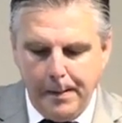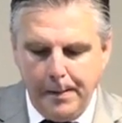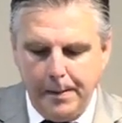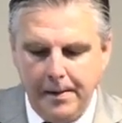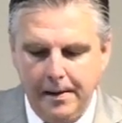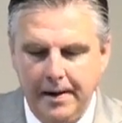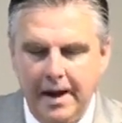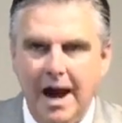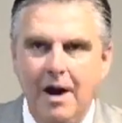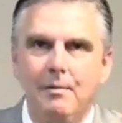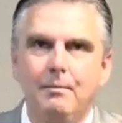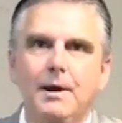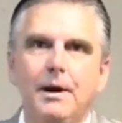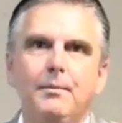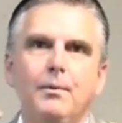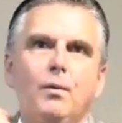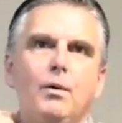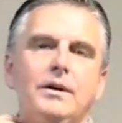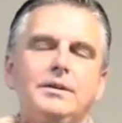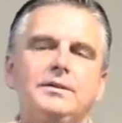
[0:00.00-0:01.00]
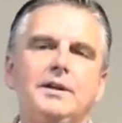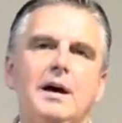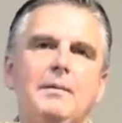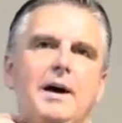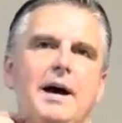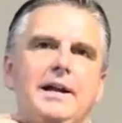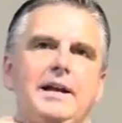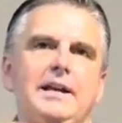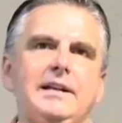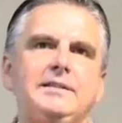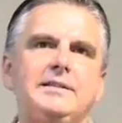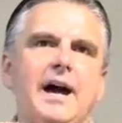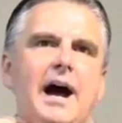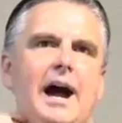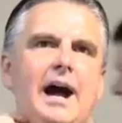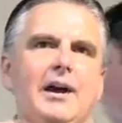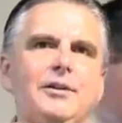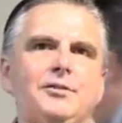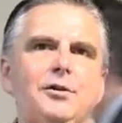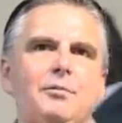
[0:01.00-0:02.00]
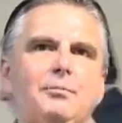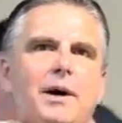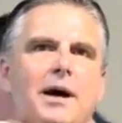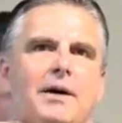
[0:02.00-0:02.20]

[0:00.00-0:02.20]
And I remember one time I needed tires on my